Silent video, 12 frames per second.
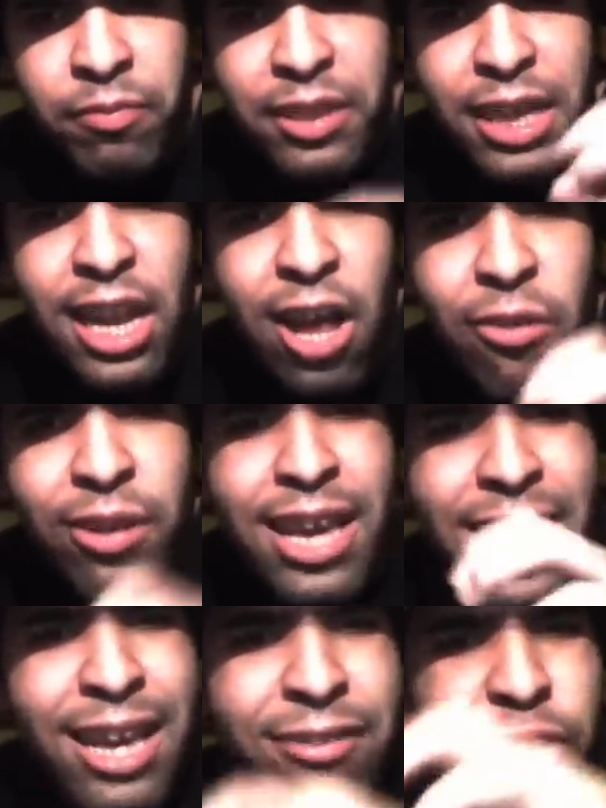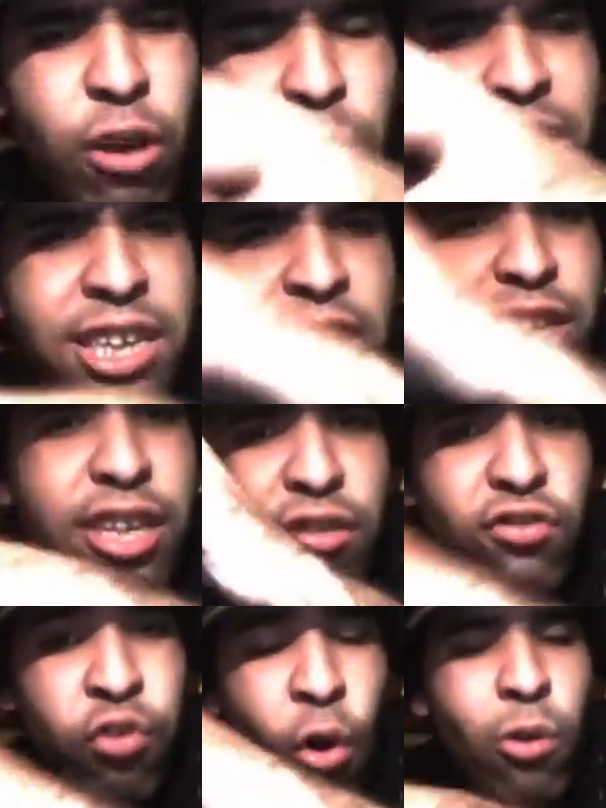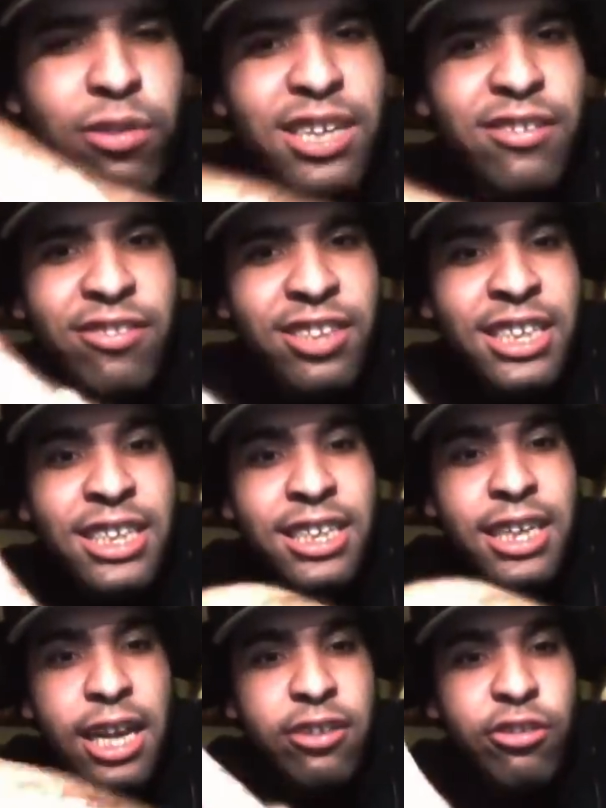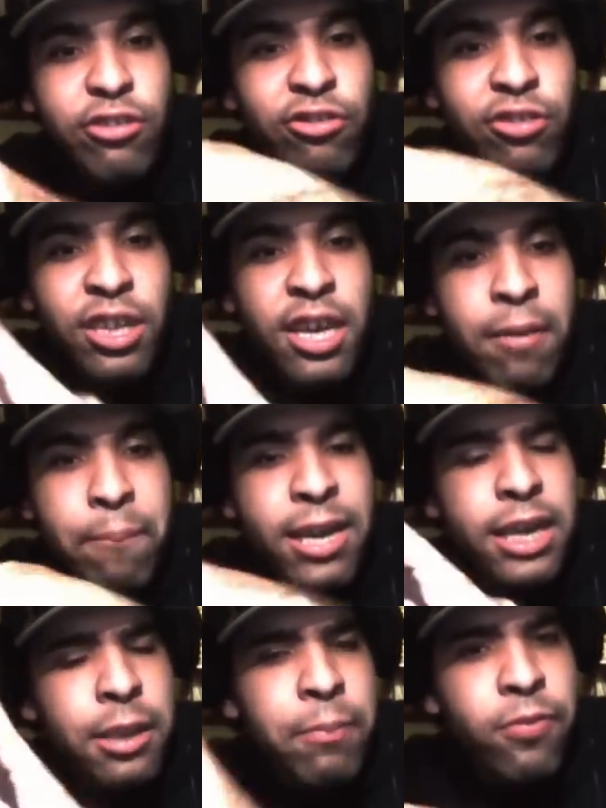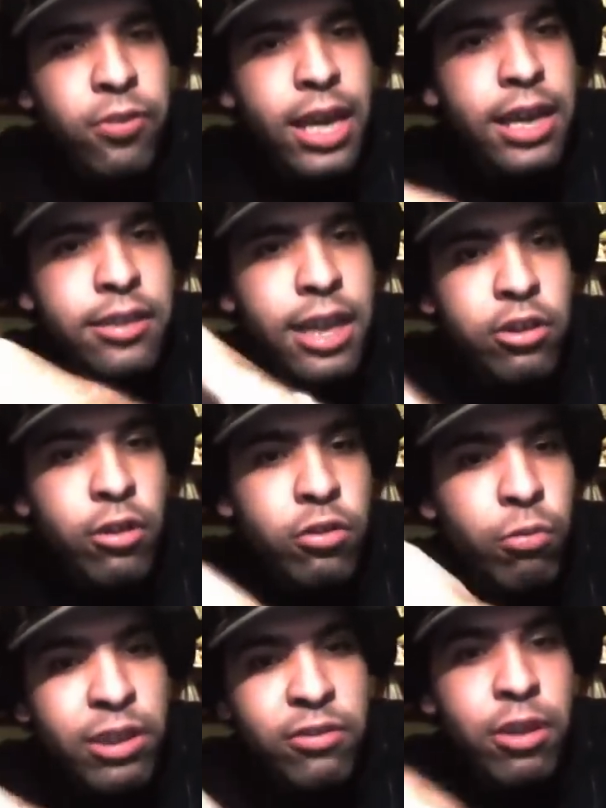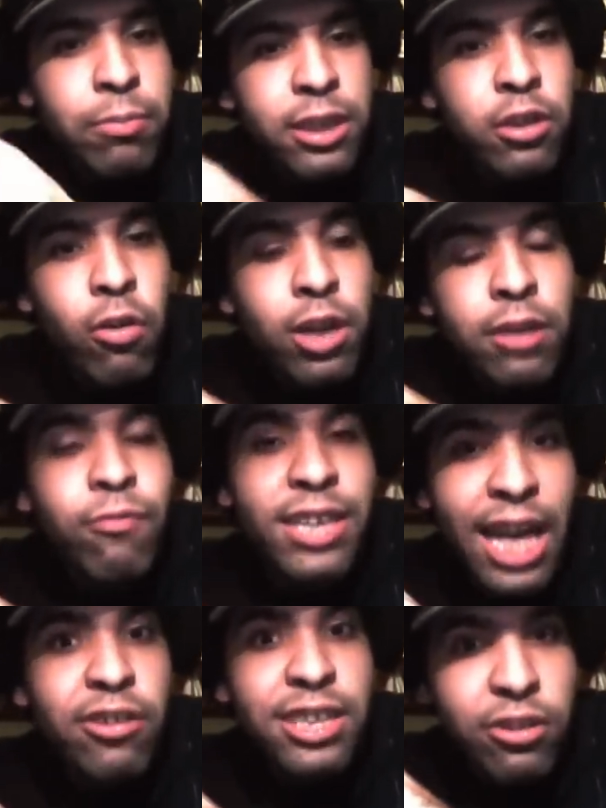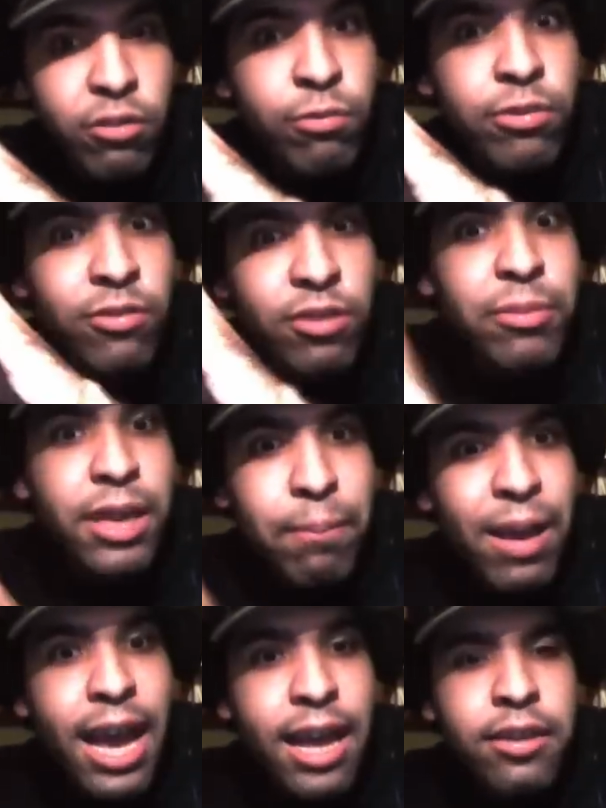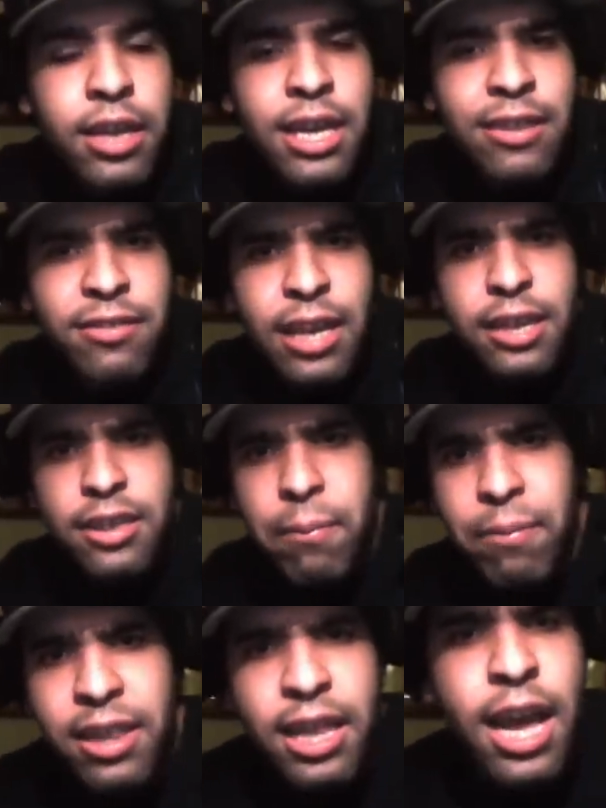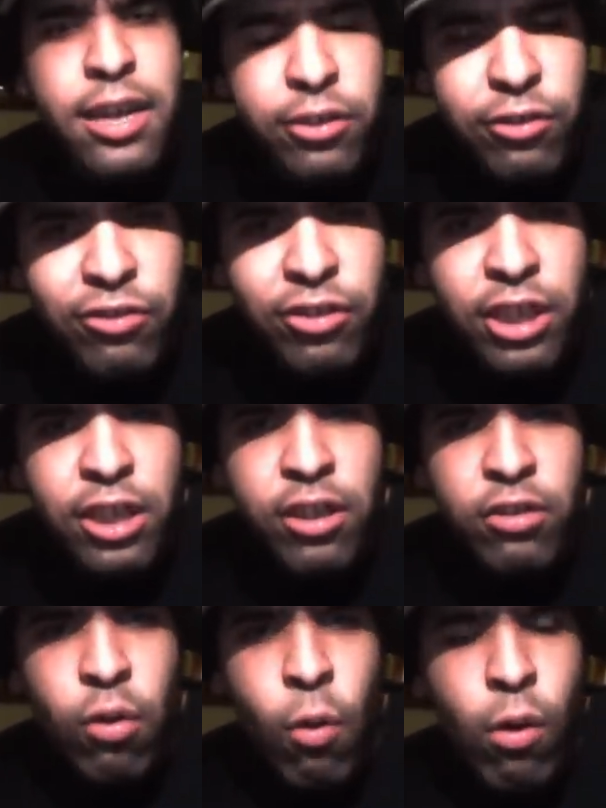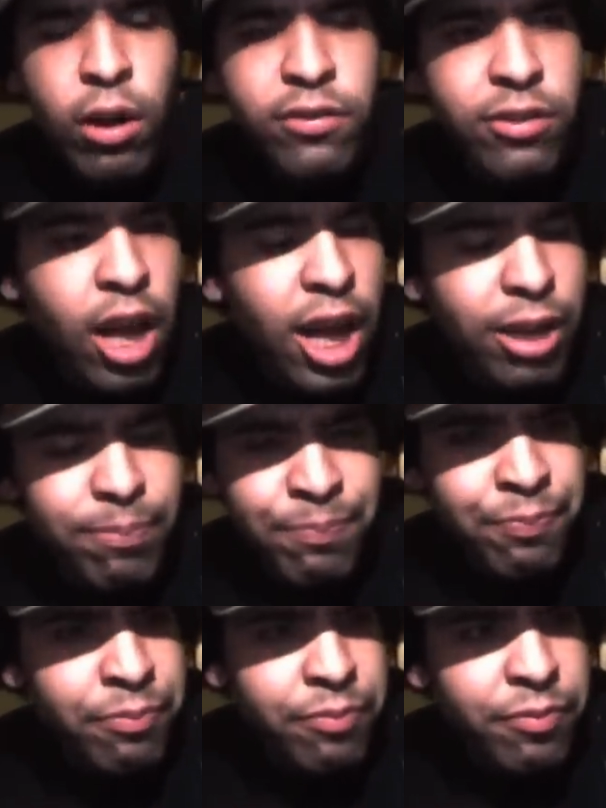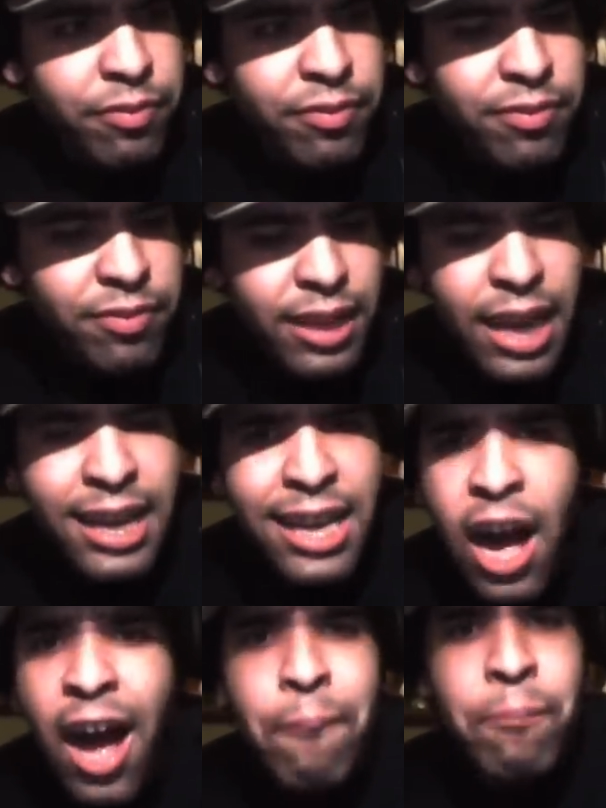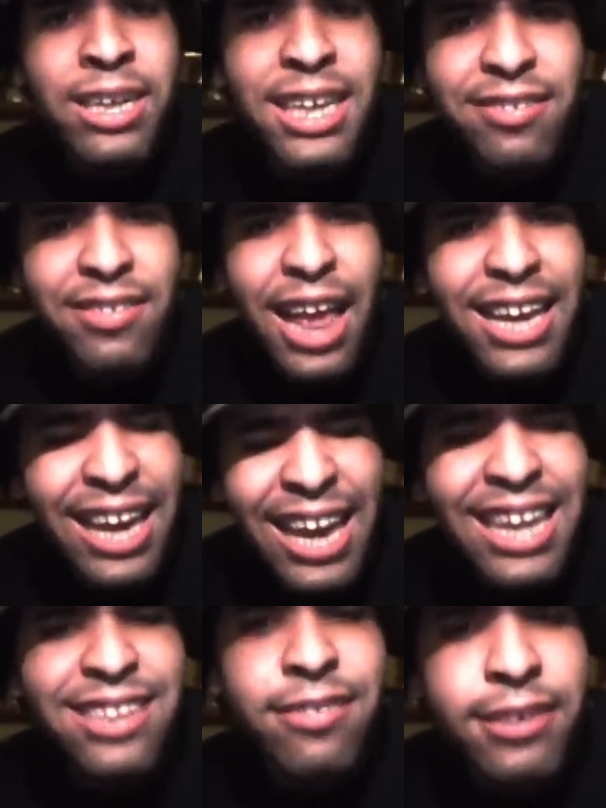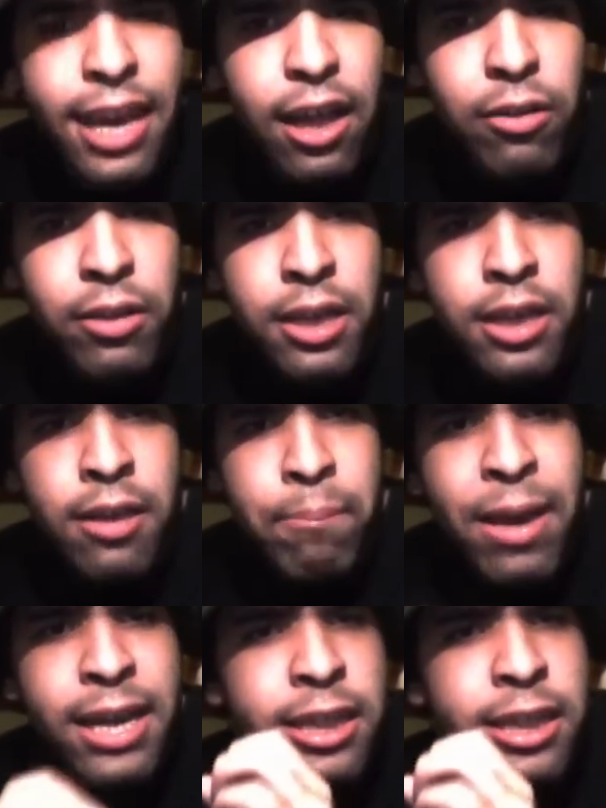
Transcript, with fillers: You know, so we control these teenagers, making them think that they're doing something good. In reality, they're doing something bad. Sending them letters towards um, companies like Intel, making